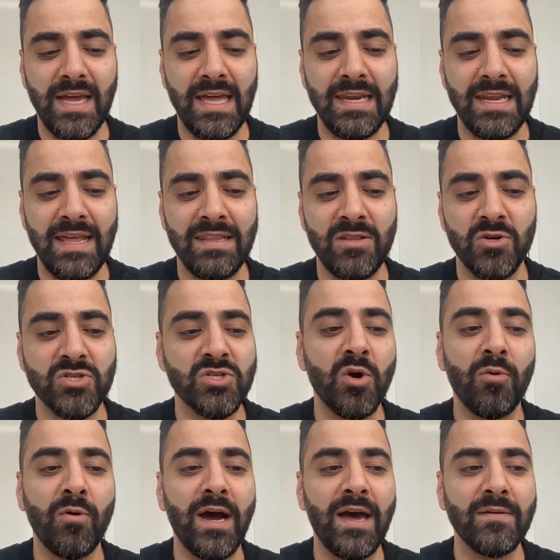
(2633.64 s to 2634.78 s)
and there's
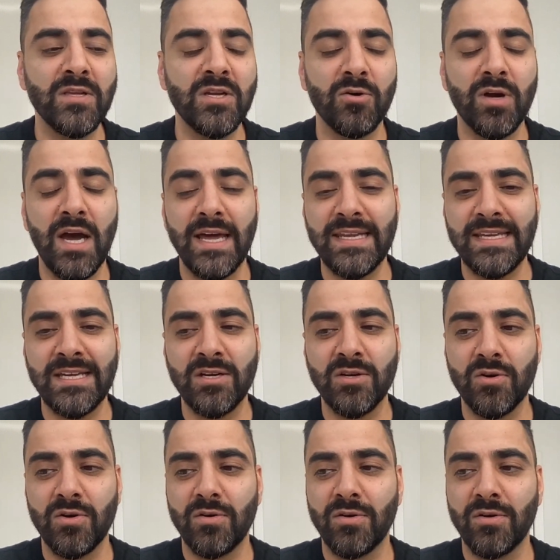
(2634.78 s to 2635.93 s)
no
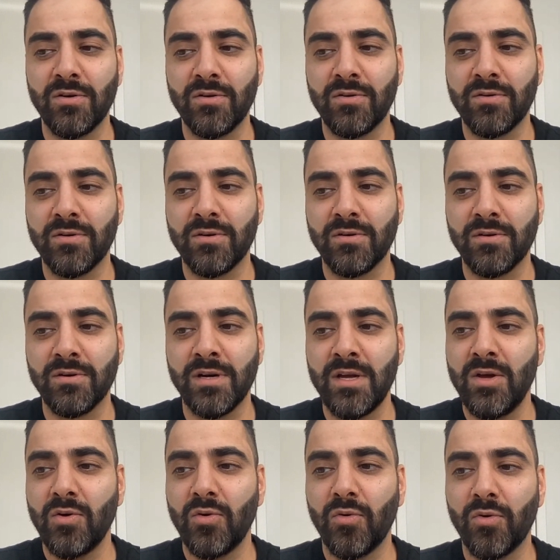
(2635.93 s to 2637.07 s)
cutting
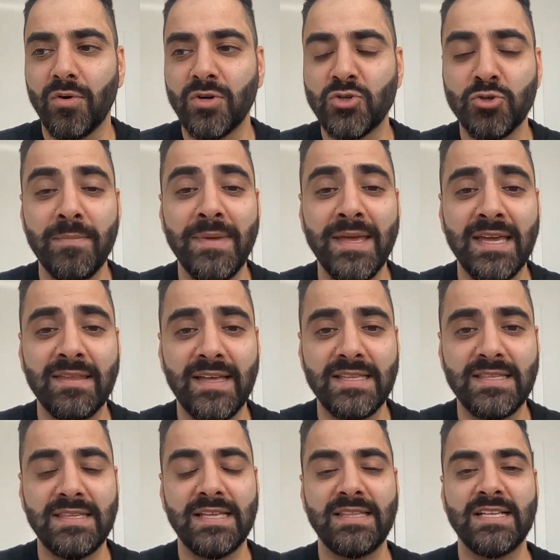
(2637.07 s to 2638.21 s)
or trimming
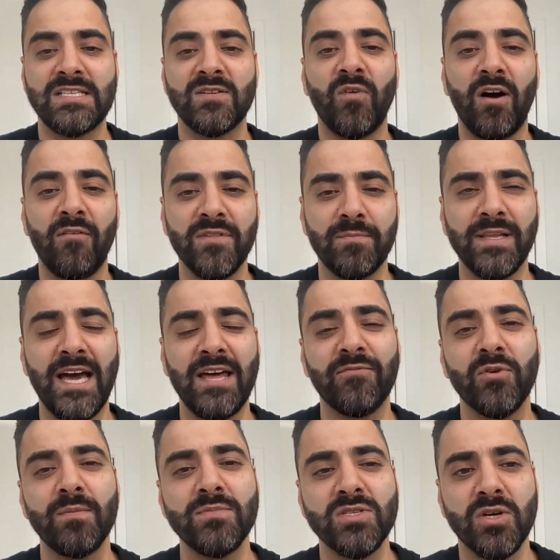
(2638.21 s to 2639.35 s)
that's involved in the
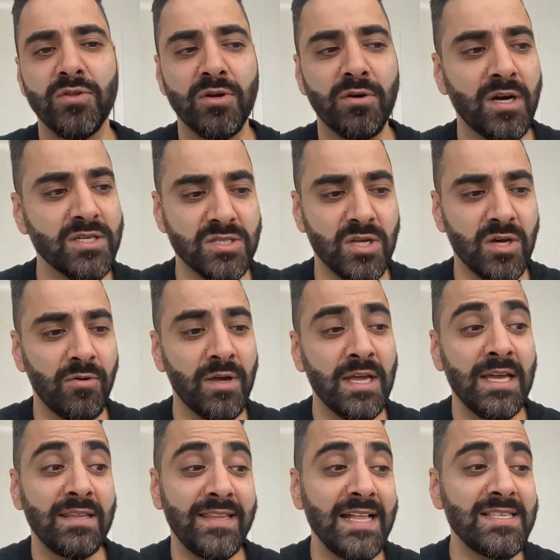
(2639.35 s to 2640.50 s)
platform. So there is no.
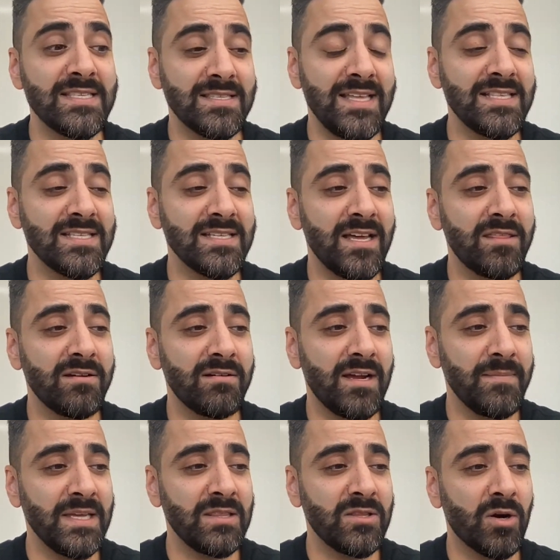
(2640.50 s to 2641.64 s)
That's
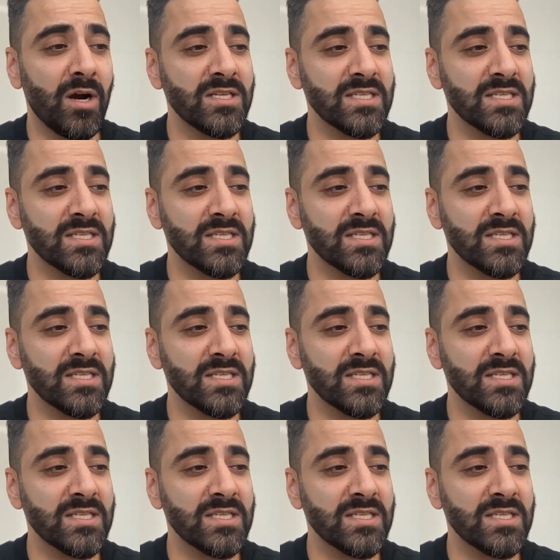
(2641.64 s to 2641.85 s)
another. I mean, there